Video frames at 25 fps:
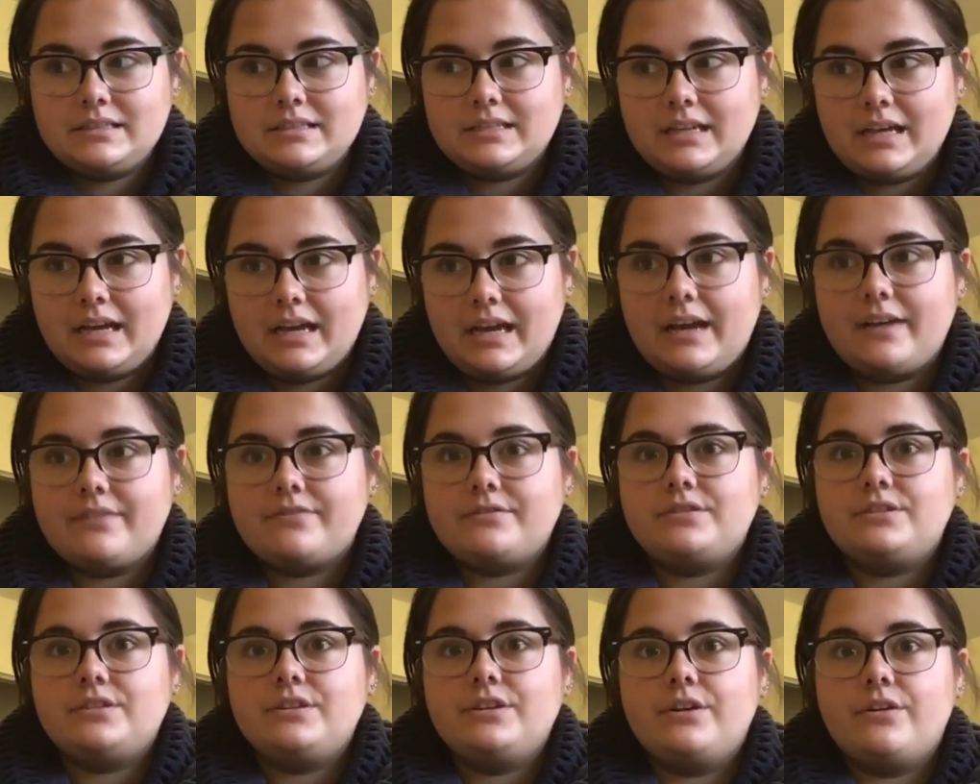to
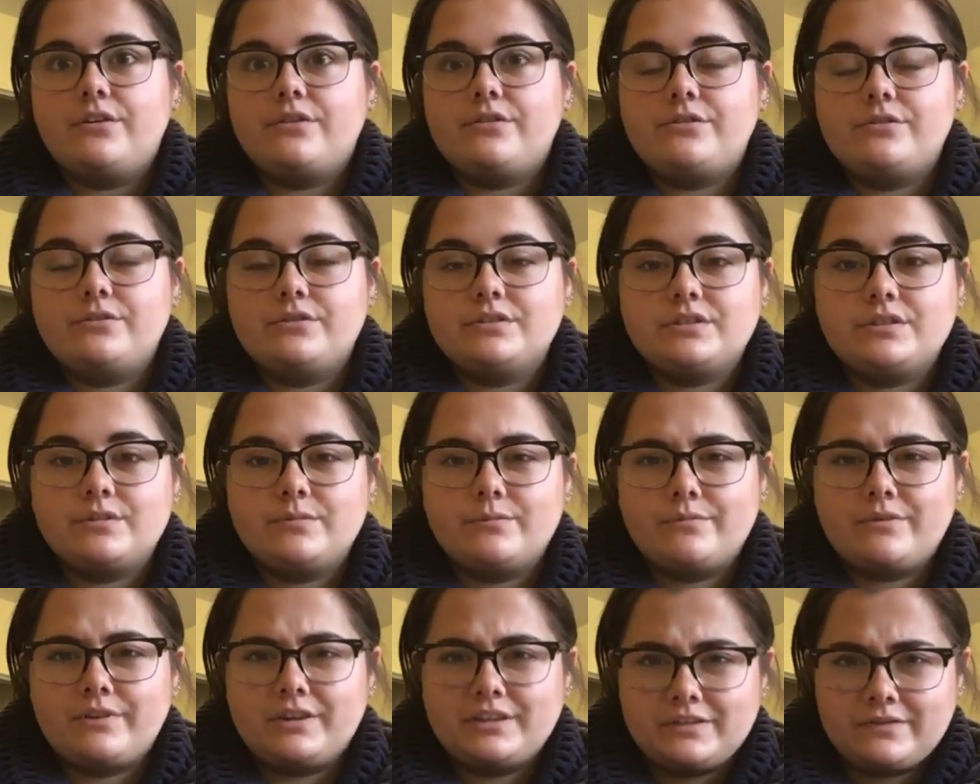have to go through
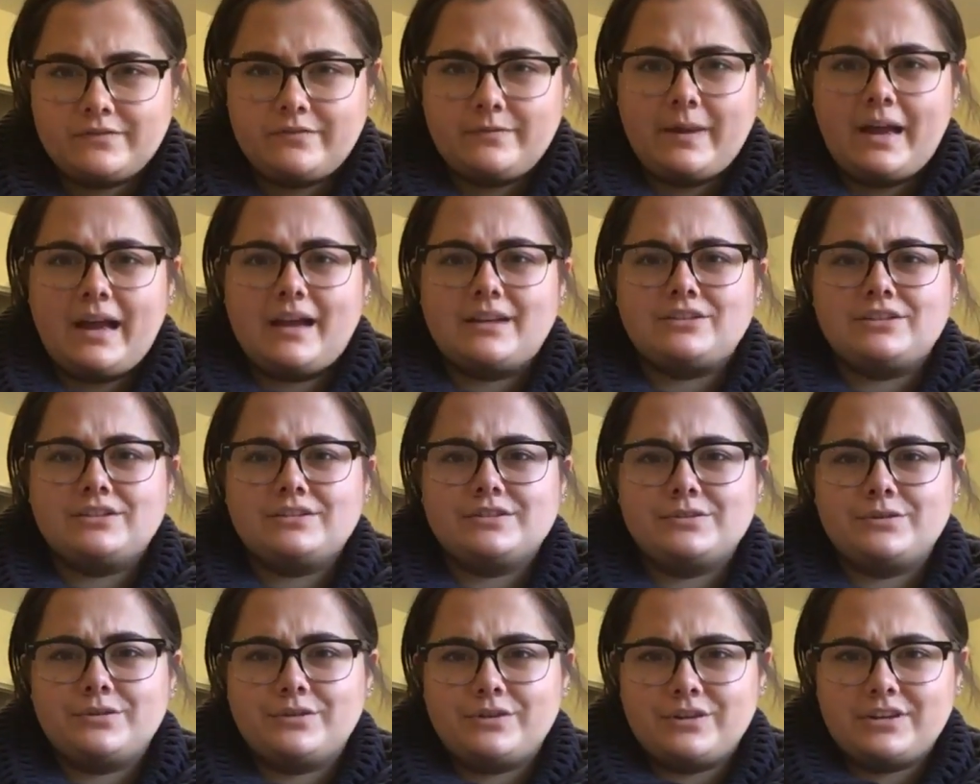some rough
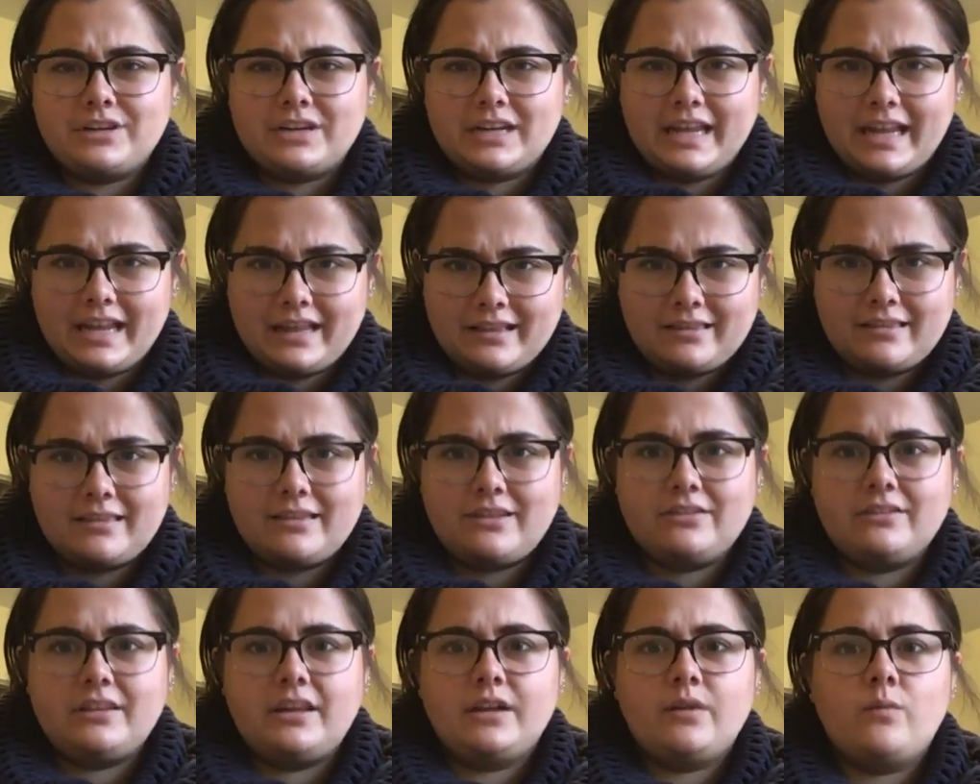patches in order to get
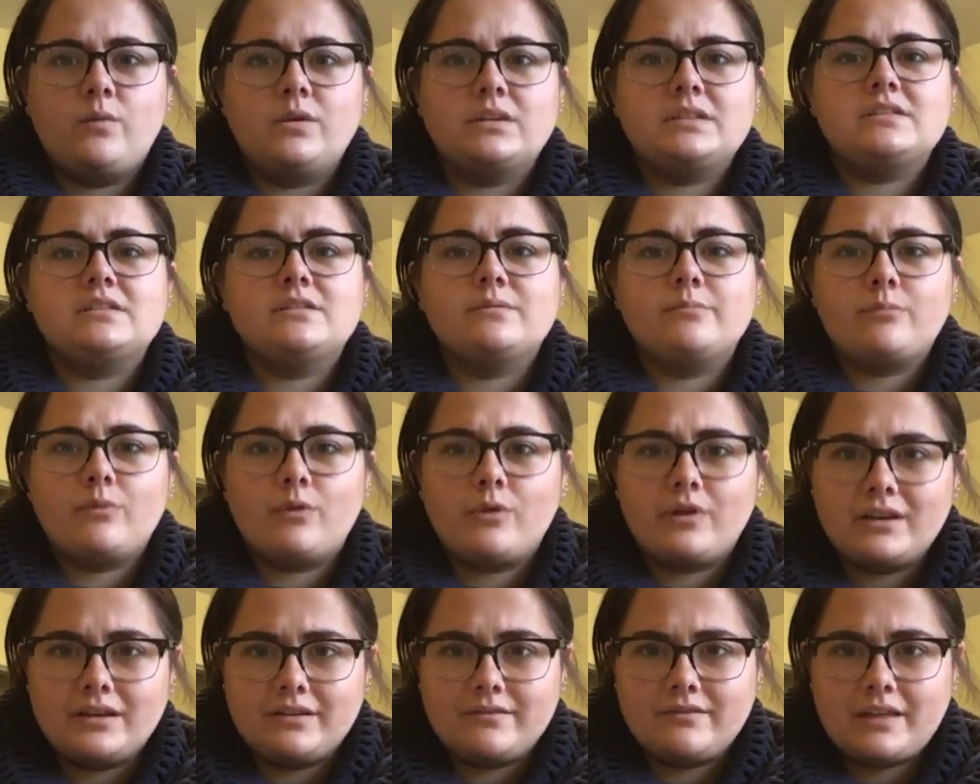there? Like, what's the
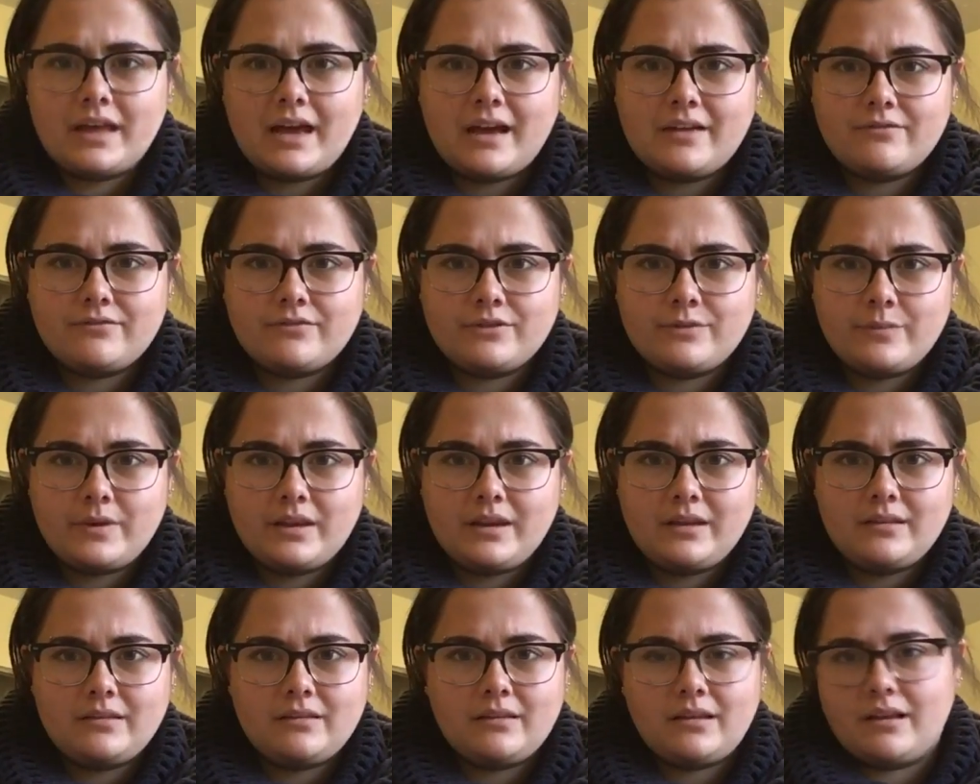point of that for
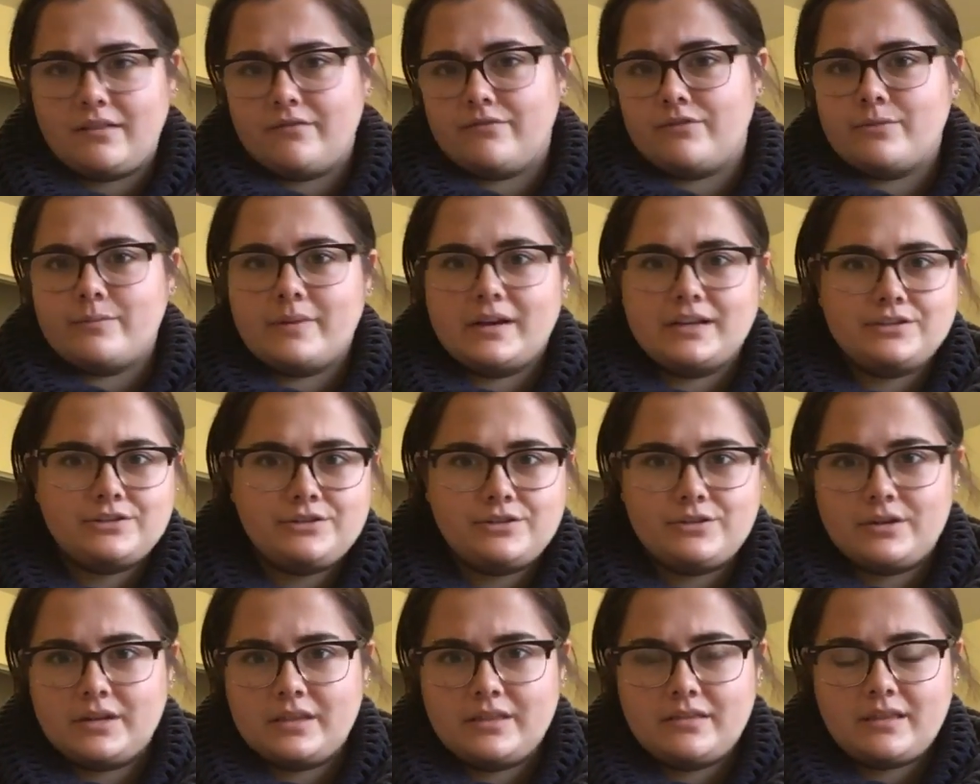me and for my
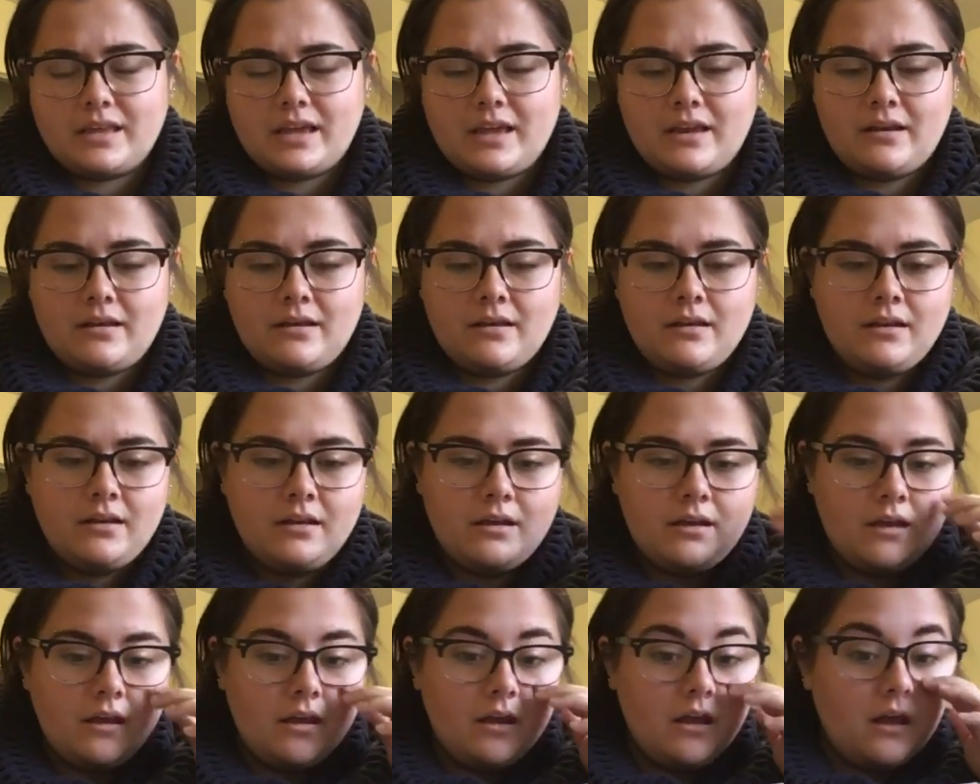student
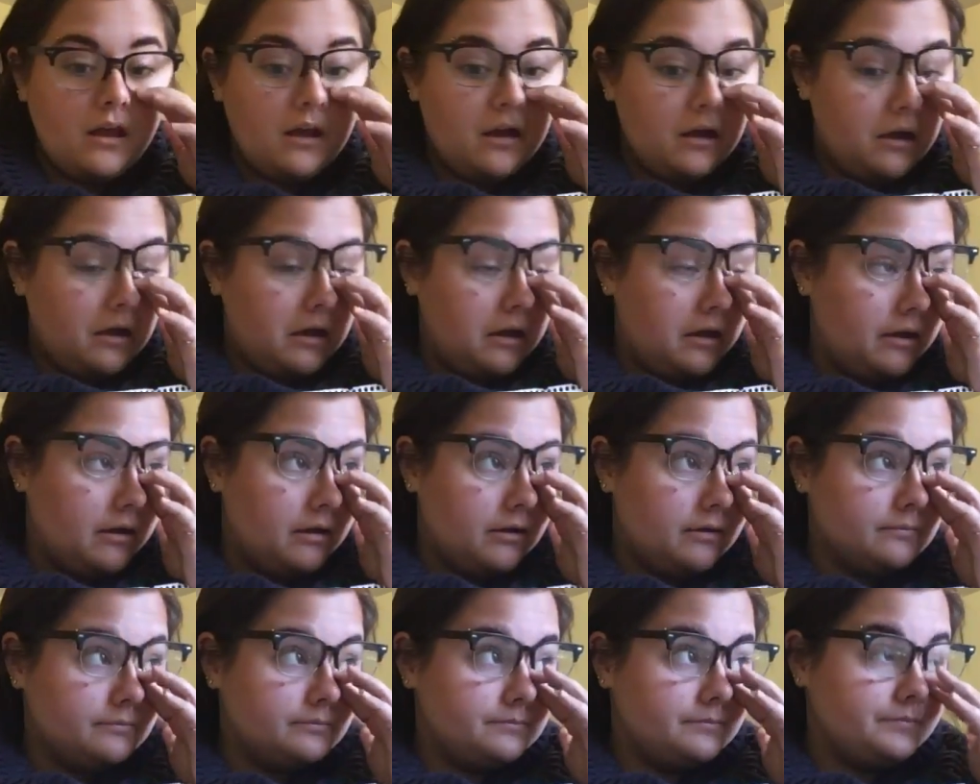
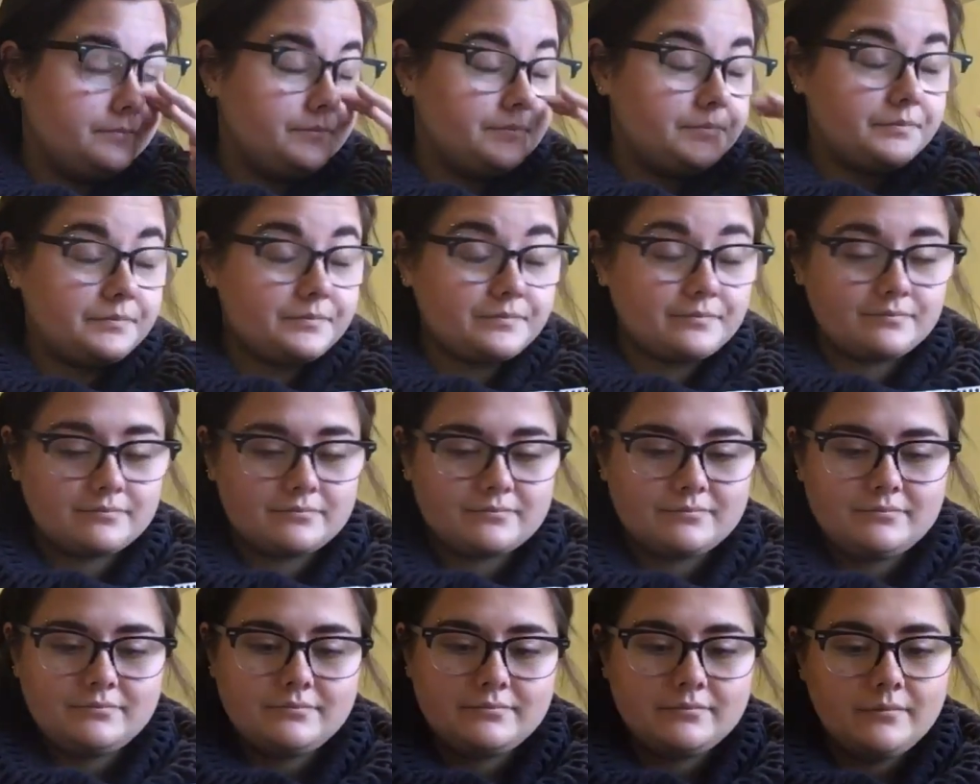then?
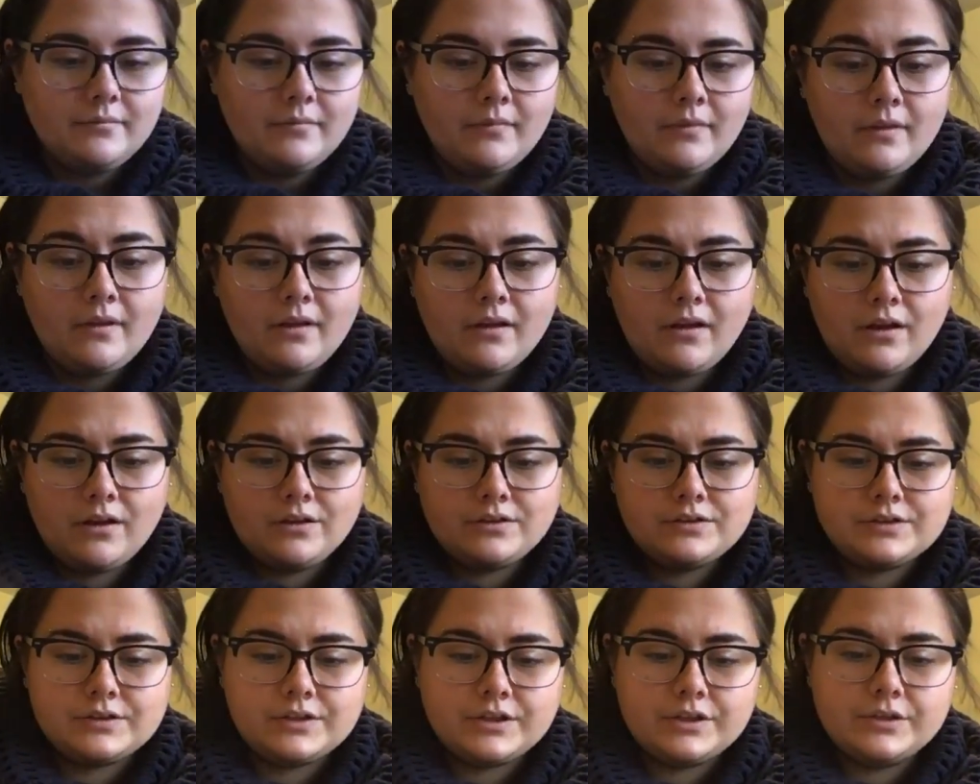
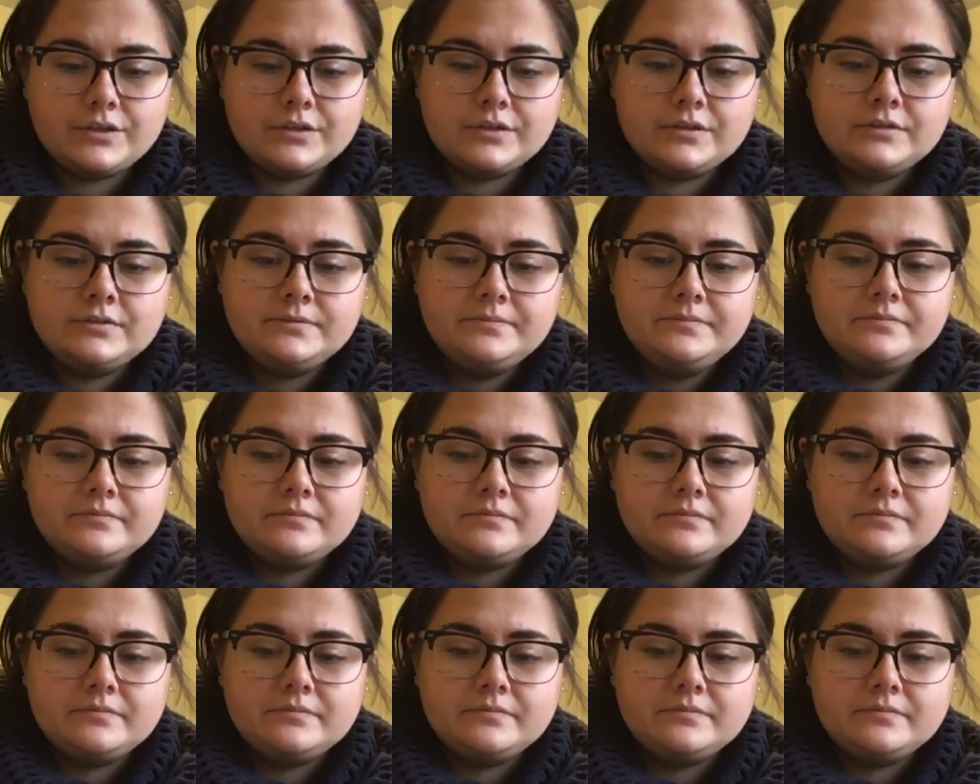Also,